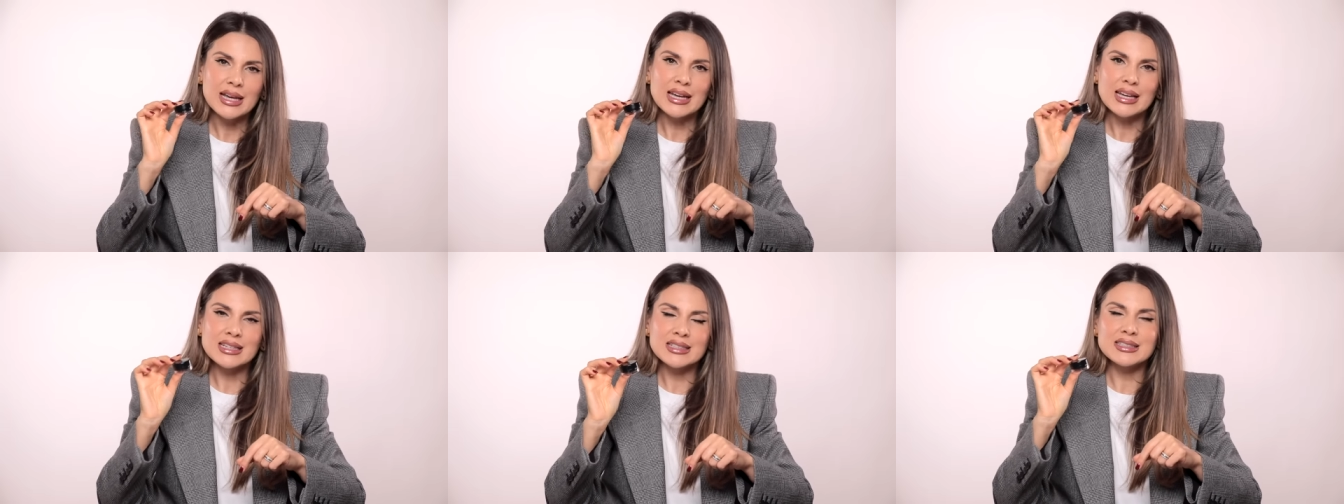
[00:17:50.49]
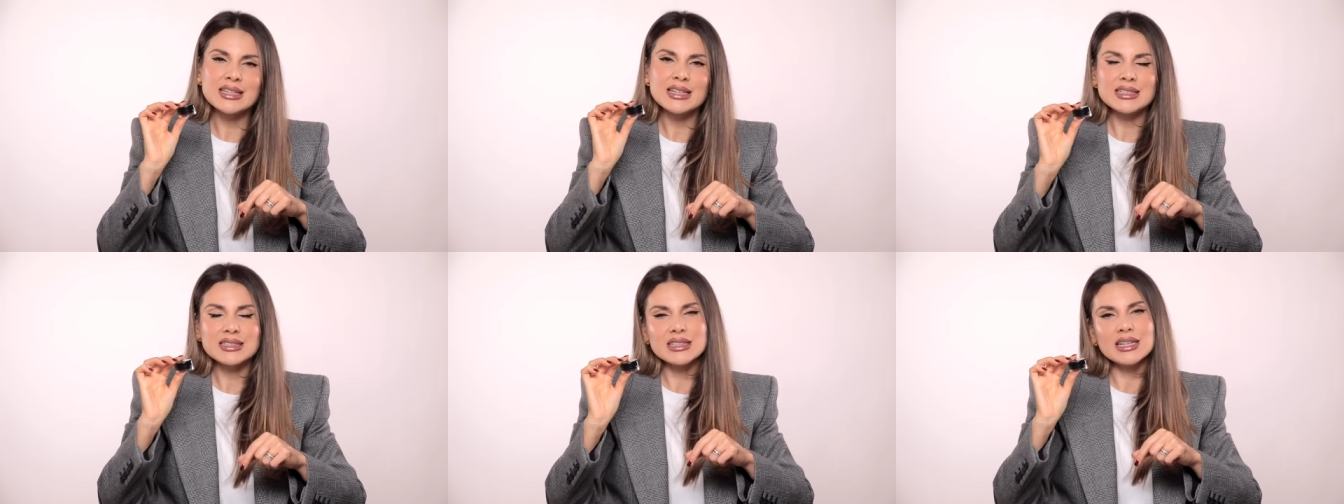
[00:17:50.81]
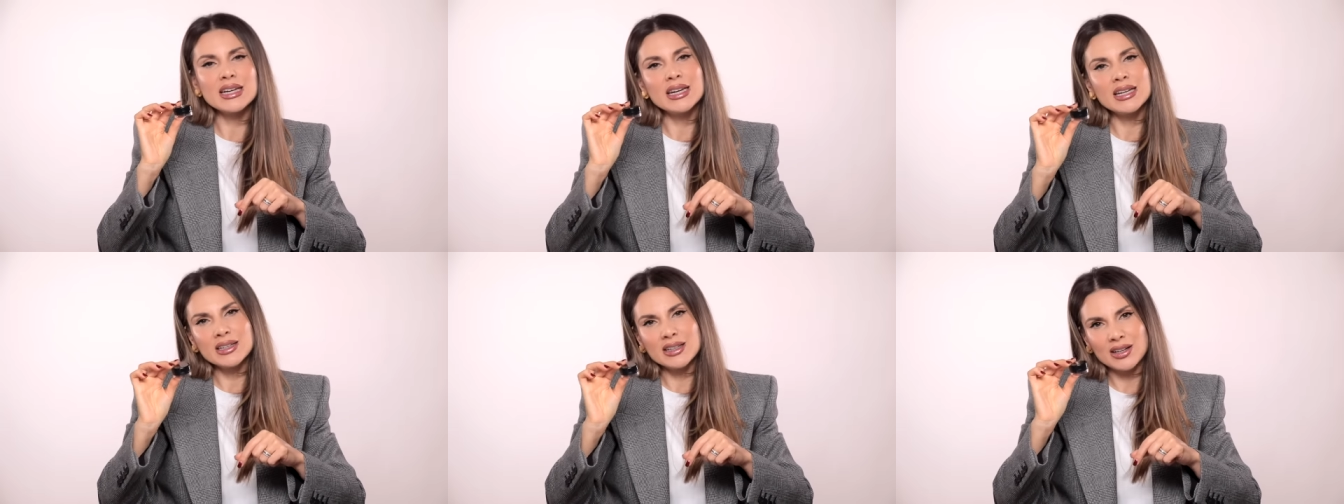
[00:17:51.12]
is this
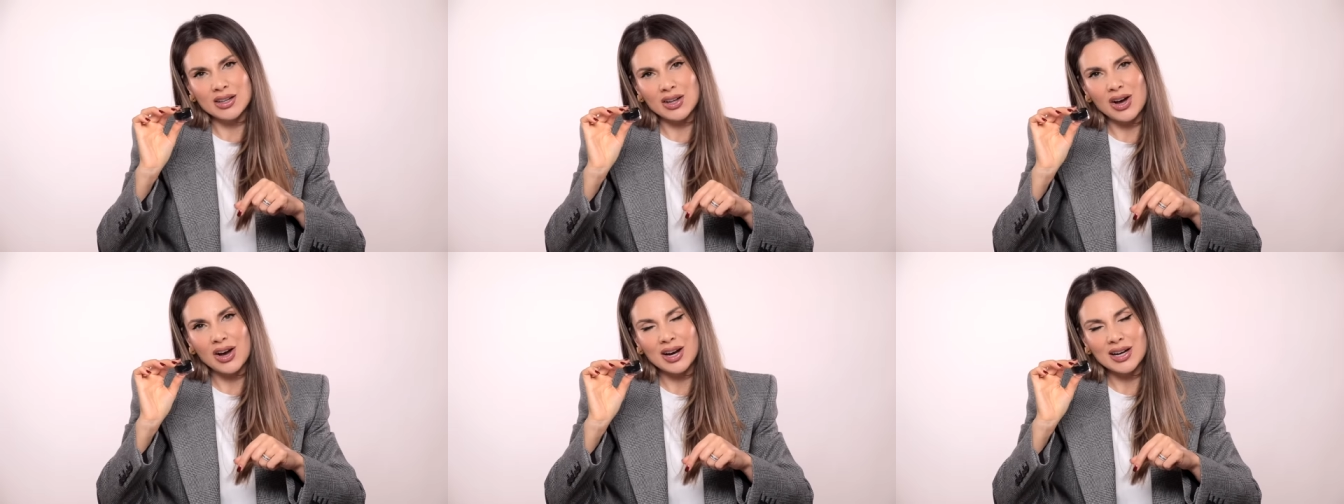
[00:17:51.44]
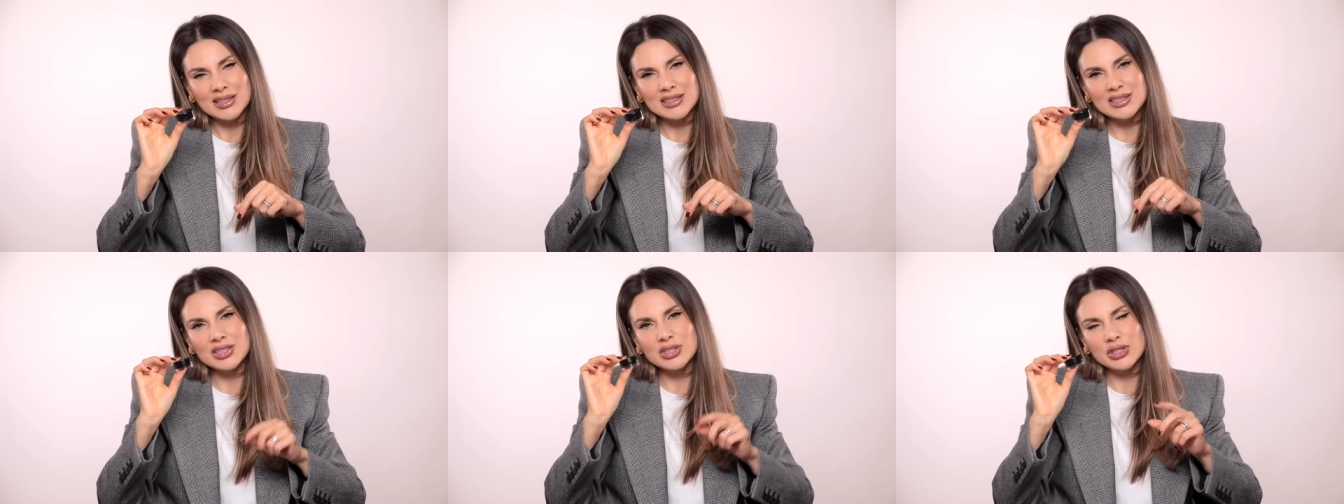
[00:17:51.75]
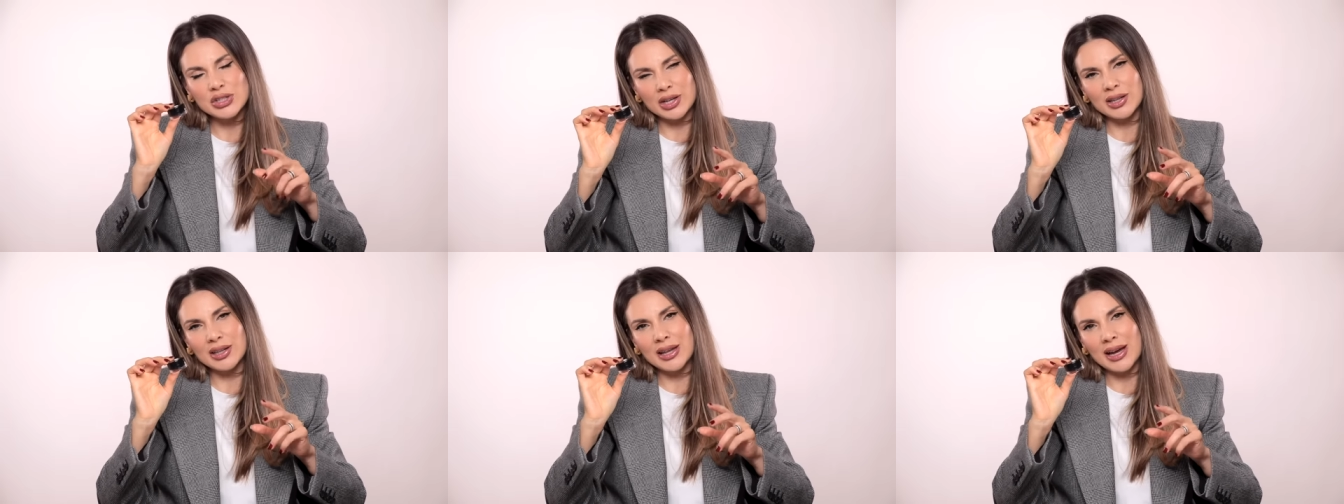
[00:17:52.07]
Inglot
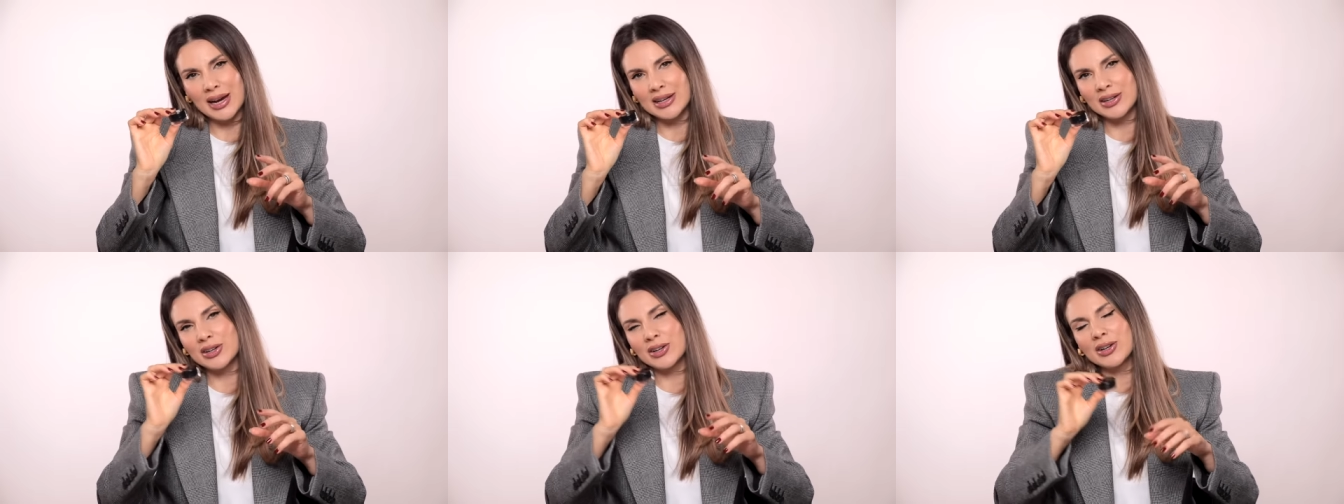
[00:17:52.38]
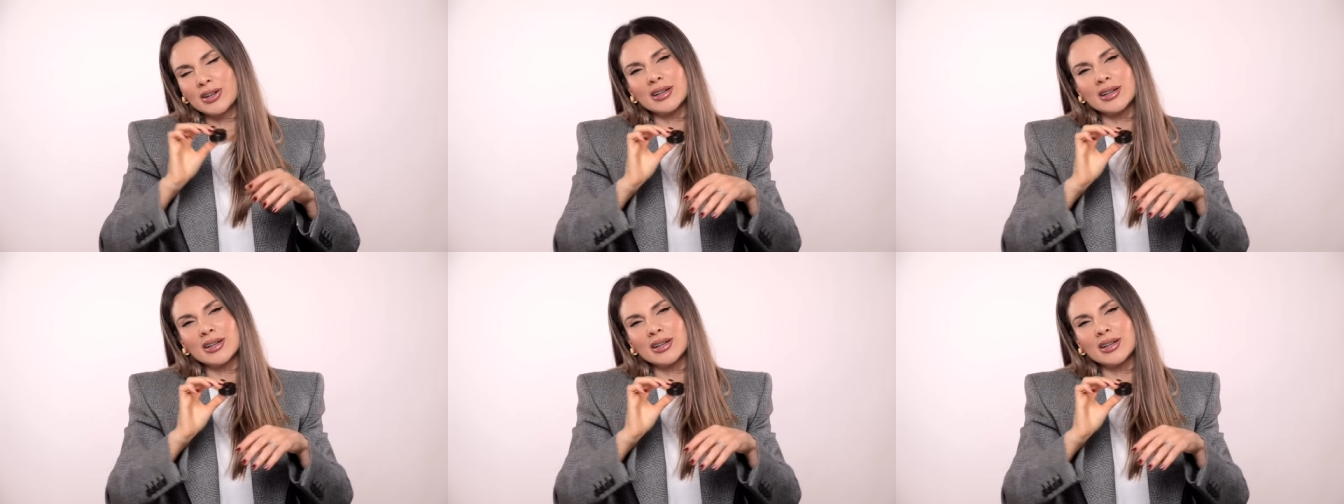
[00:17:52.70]
gel liner.